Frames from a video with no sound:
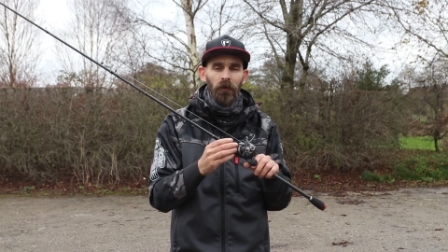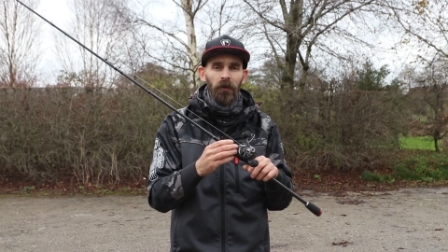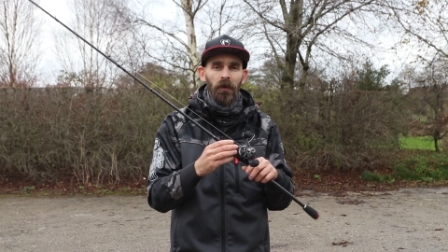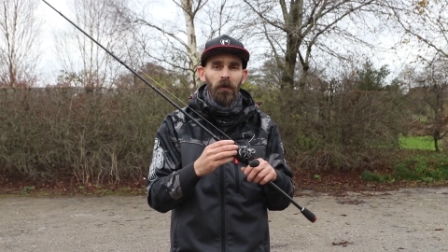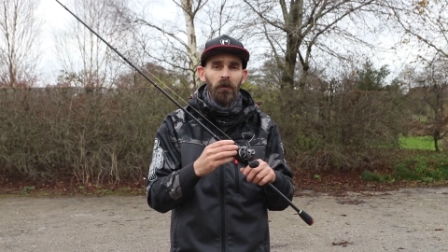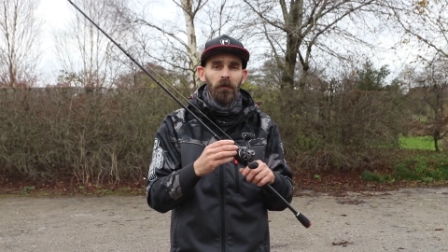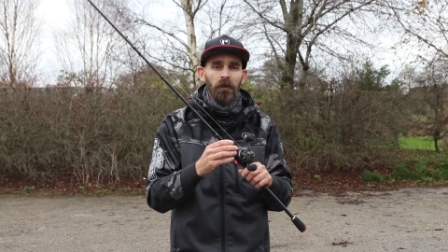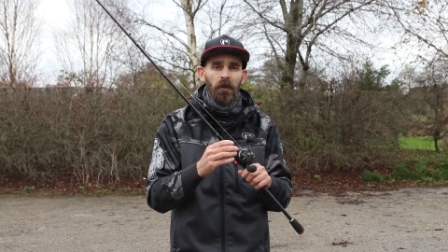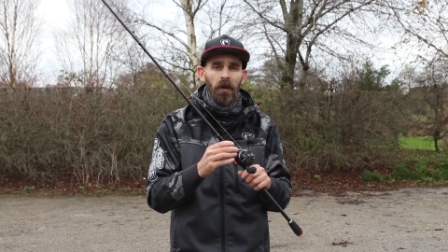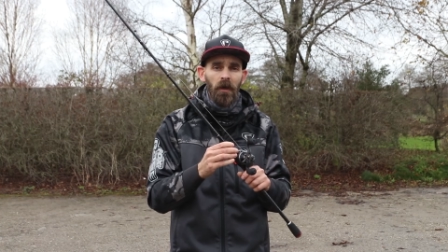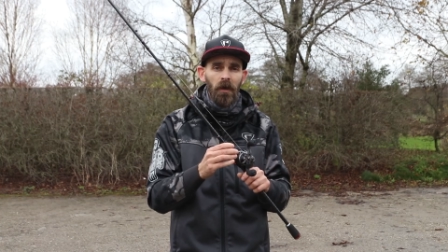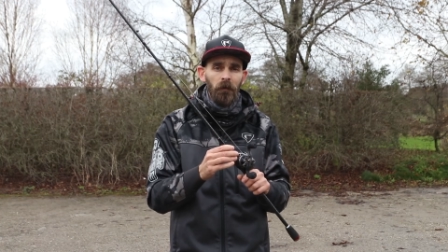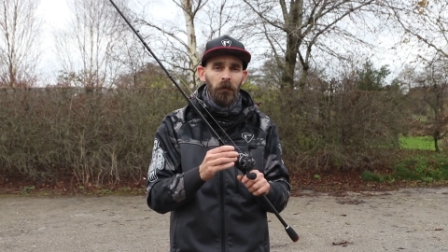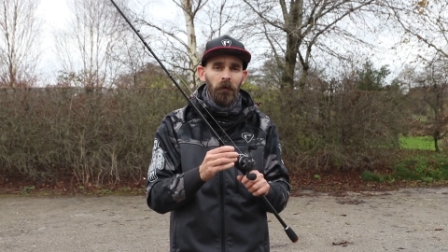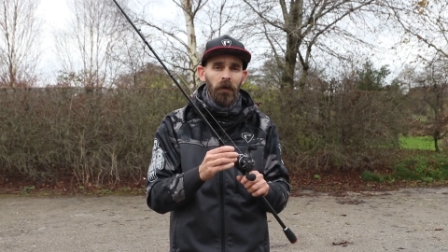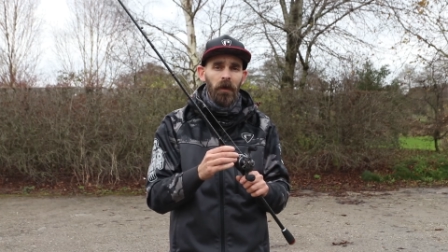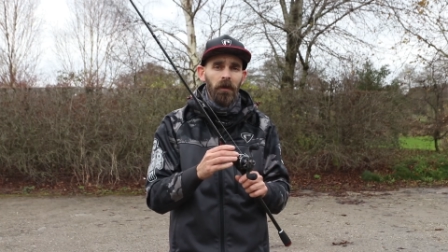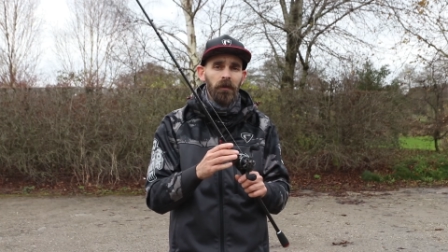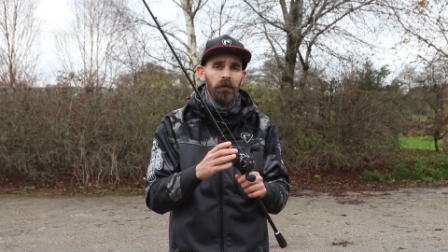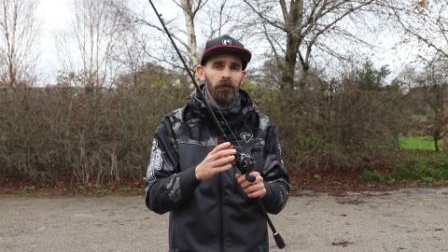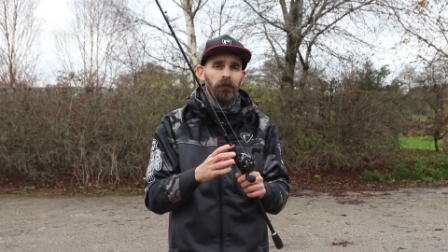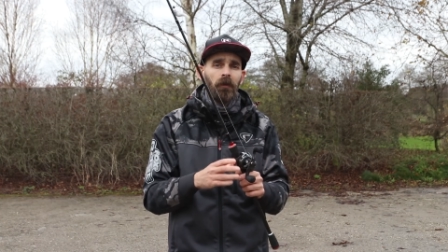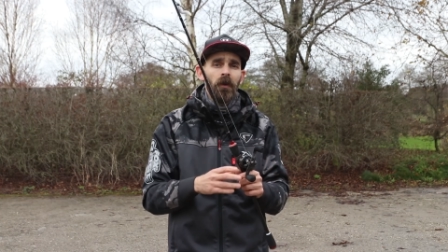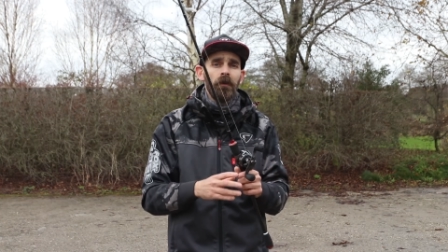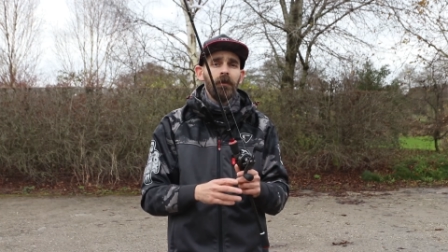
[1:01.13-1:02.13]
but the new
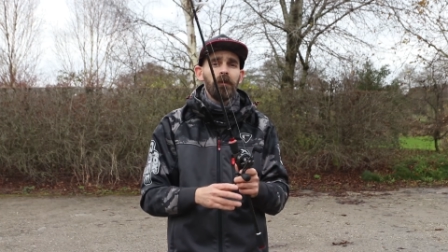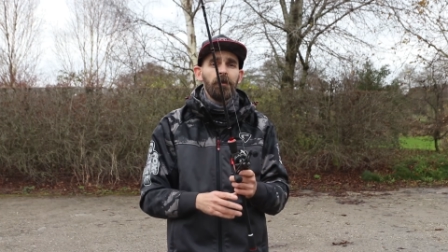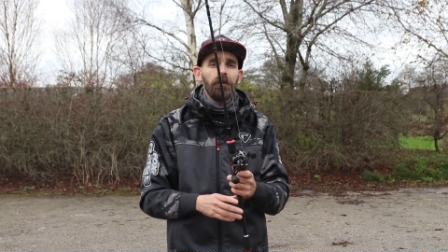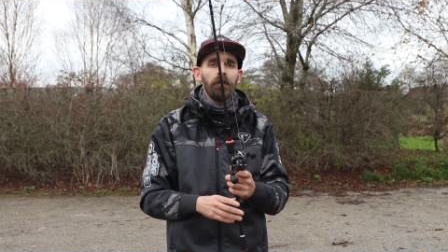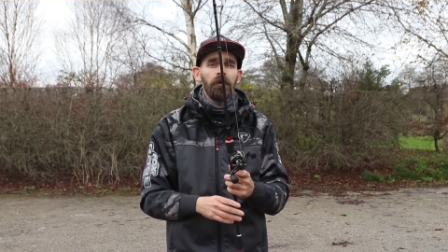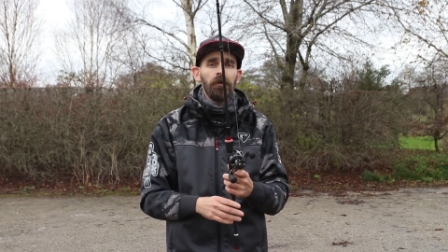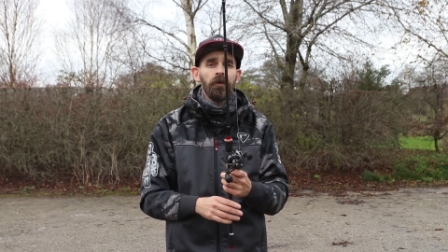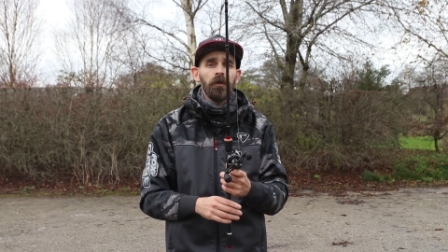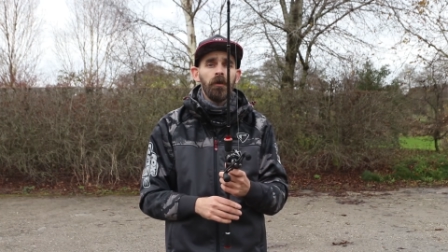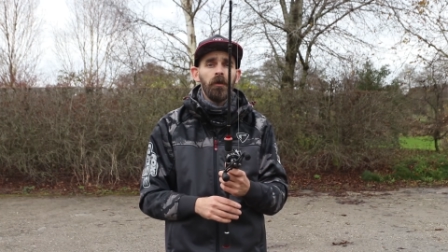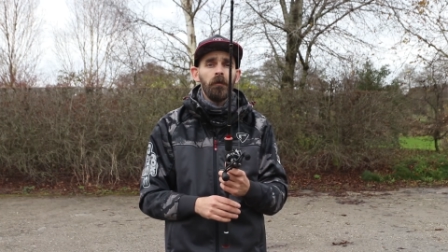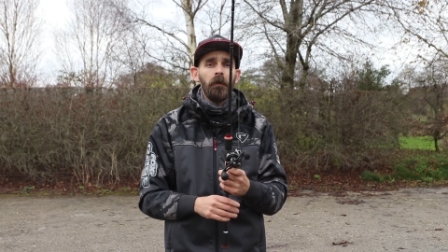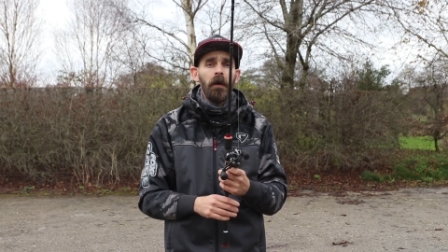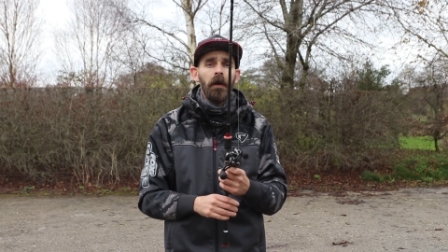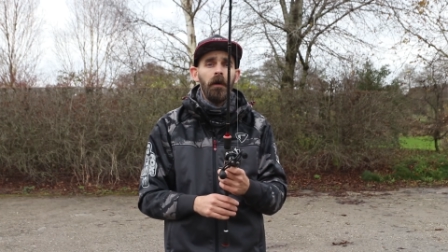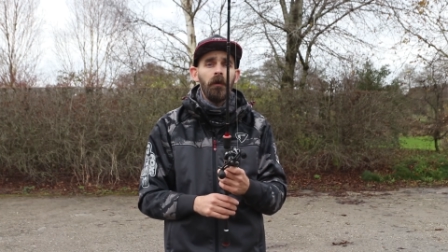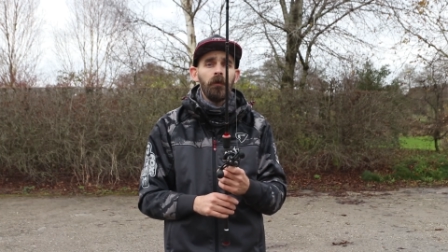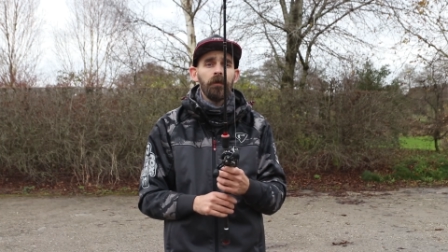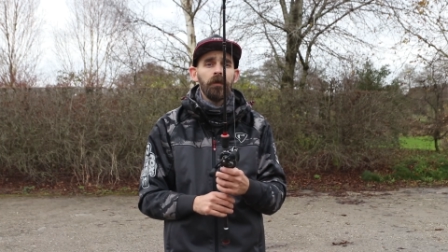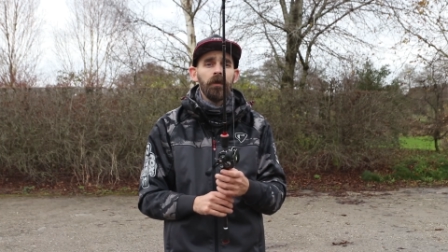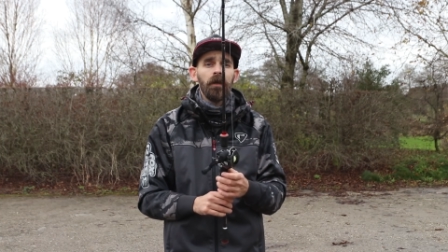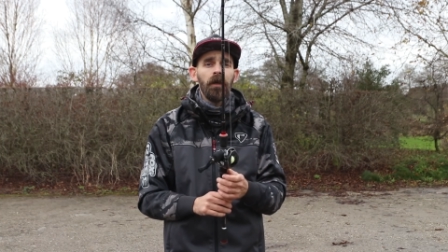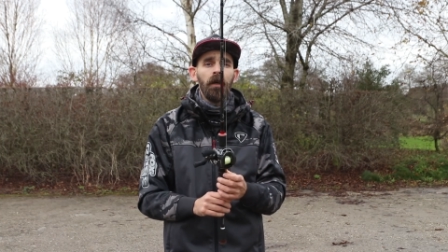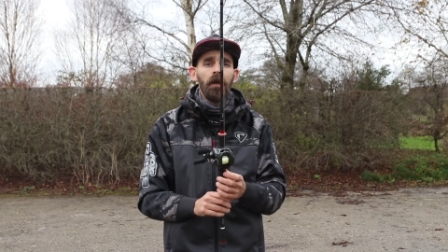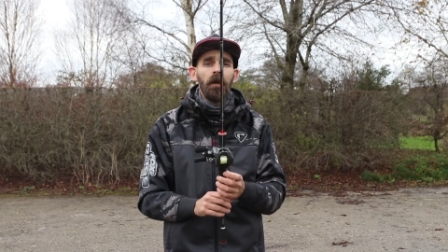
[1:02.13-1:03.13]
Terminator rod that's just come
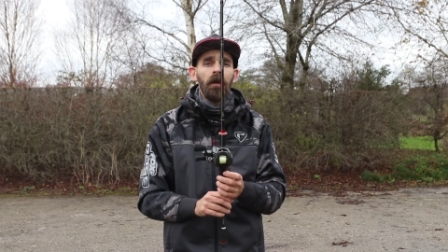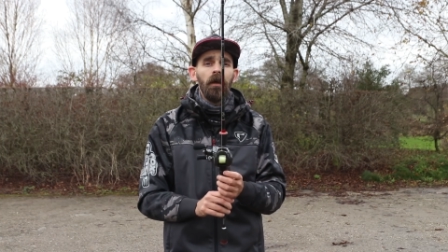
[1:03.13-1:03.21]
out,